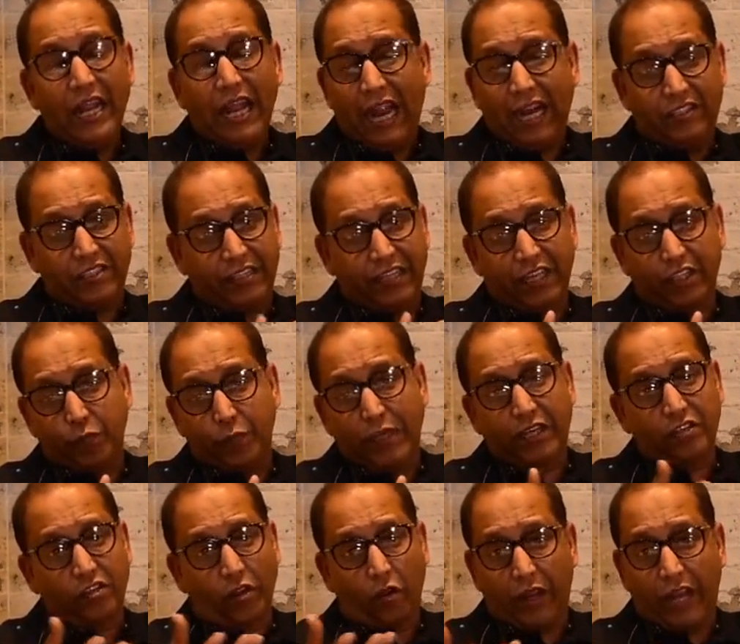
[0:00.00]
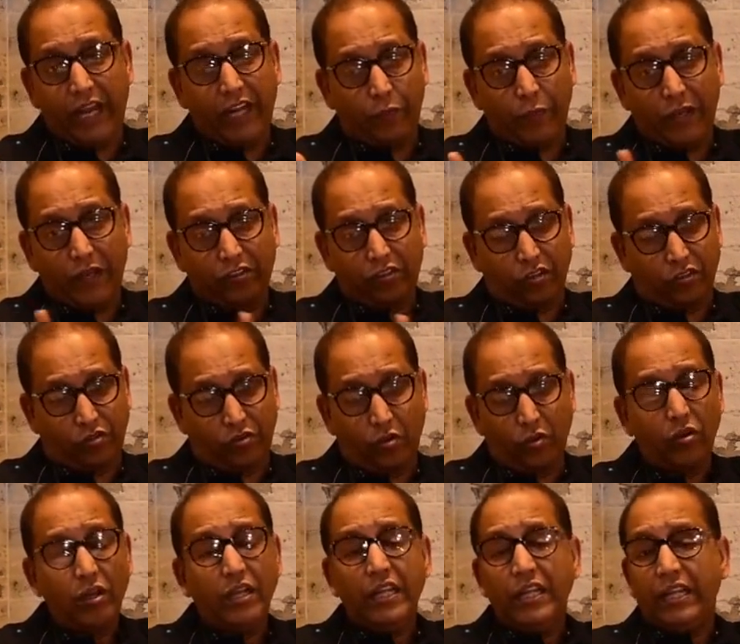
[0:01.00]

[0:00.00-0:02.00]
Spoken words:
at 6 weeks or 8 weeks or so.